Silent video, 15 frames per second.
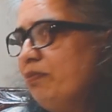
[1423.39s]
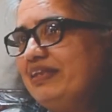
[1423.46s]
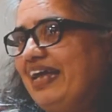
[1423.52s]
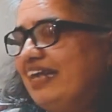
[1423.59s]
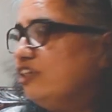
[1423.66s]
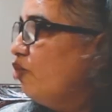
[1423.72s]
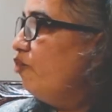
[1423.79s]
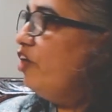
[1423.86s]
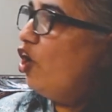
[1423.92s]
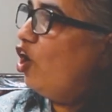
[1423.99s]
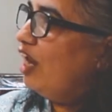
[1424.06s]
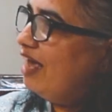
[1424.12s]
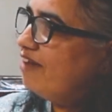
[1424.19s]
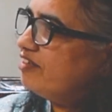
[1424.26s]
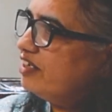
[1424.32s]
But that's how we
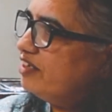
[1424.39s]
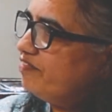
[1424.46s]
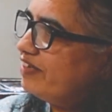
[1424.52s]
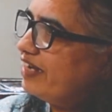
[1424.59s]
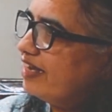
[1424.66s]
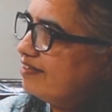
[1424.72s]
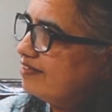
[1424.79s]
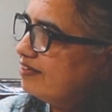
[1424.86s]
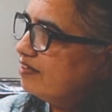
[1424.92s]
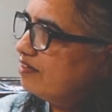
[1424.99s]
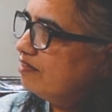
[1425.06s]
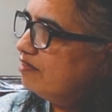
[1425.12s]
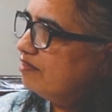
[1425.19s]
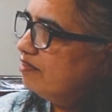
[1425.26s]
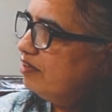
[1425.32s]
all have certificates.
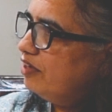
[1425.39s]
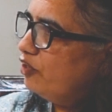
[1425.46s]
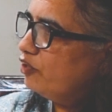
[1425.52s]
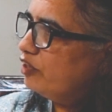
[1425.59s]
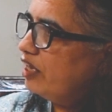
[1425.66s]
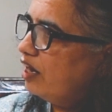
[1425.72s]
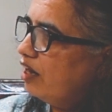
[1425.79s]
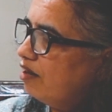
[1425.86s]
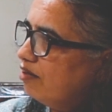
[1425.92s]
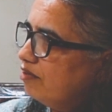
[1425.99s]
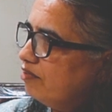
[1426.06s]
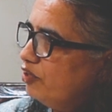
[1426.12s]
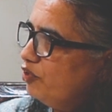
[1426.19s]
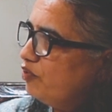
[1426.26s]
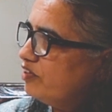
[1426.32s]
There
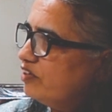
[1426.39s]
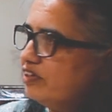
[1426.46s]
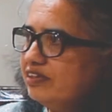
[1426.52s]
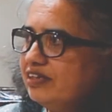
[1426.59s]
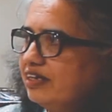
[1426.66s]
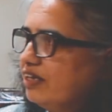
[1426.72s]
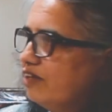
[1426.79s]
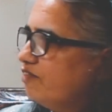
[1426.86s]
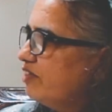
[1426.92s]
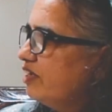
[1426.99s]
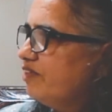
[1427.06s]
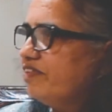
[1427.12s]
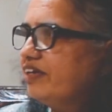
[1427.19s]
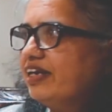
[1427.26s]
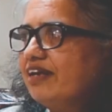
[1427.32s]
are universities that give
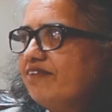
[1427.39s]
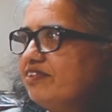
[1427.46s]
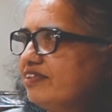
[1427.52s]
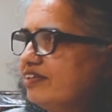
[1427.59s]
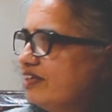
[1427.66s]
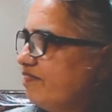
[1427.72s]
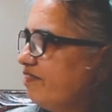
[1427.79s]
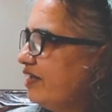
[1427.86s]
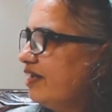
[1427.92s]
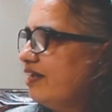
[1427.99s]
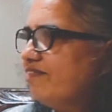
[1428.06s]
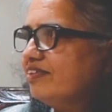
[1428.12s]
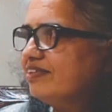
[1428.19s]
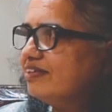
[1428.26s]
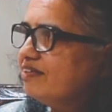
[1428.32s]
certificate after
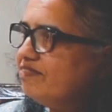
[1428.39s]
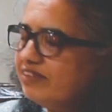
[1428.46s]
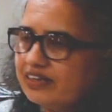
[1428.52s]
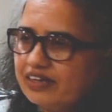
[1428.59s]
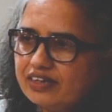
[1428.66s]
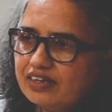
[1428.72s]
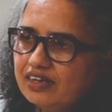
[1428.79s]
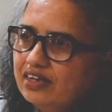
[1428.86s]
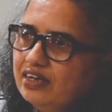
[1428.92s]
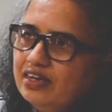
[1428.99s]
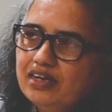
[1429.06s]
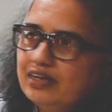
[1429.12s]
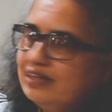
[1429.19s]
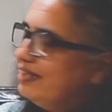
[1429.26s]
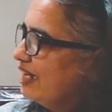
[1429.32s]
certificate after certificate.
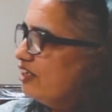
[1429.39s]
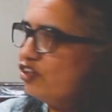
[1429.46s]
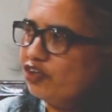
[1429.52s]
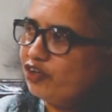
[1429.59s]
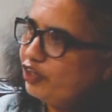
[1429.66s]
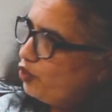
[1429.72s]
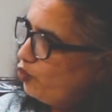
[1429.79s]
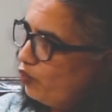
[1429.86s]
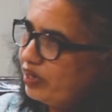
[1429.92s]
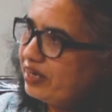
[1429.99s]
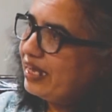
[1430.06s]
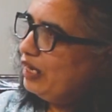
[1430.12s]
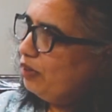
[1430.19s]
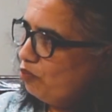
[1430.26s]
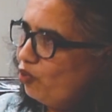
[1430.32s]
That's not going to
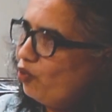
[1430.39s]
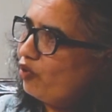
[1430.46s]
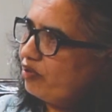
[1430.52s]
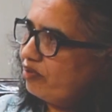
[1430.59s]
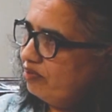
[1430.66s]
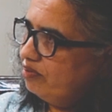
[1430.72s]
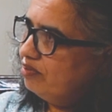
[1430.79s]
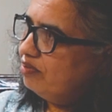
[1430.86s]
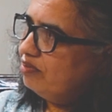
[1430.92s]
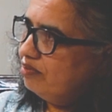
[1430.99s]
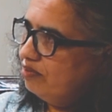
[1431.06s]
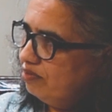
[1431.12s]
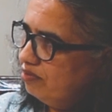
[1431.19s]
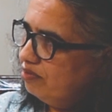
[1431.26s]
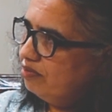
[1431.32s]
work anymore,
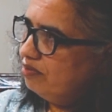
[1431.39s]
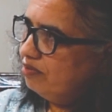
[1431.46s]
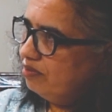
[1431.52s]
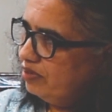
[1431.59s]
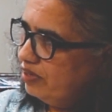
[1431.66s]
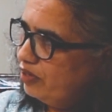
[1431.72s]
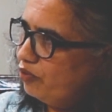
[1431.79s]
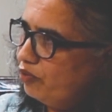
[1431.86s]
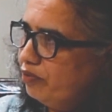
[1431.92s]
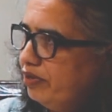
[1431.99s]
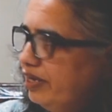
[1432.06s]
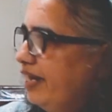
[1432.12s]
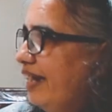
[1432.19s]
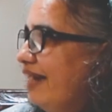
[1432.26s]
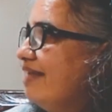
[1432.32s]
in
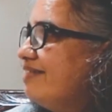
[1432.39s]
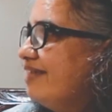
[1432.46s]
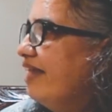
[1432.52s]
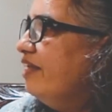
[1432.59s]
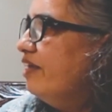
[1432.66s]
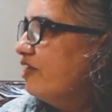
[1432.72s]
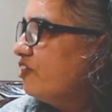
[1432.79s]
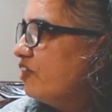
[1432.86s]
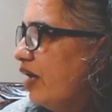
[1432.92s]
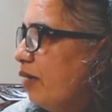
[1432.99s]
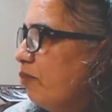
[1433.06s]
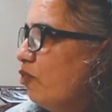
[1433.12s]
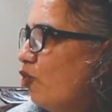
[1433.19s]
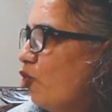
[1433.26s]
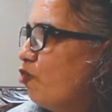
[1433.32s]
at least 10 years'
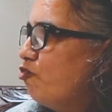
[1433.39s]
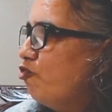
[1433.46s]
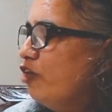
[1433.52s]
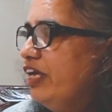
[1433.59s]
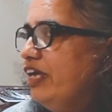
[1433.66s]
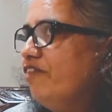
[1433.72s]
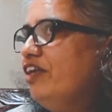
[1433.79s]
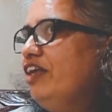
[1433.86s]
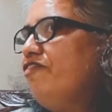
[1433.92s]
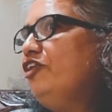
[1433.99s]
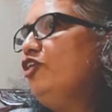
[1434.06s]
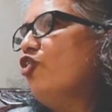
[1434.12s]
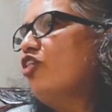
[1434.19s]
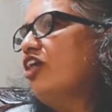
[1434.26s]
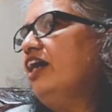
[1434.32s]
time. Hopefully, even if
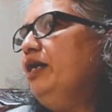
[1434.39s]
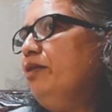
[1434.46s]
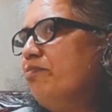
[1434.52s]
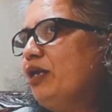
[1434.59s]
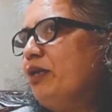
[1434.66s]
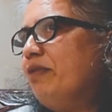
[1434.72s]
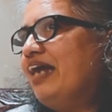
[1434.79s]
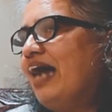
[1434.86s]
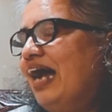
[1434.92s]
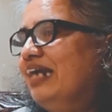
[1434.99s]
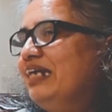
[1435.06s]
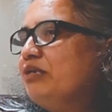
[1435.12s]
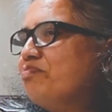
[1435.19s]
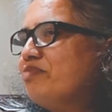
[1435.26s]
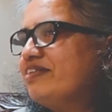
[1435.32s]
you don't implement
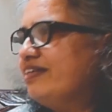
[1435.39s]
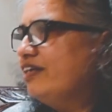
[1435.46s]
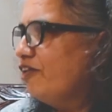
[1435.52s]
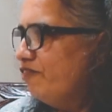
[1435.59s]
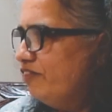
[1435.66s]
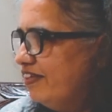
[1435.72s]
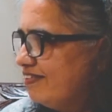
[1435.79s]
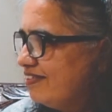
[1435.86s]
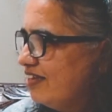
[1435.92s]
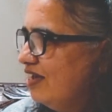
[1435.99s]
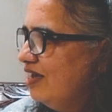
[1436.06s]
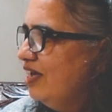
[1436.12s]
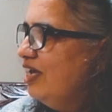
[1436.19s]
100% of this,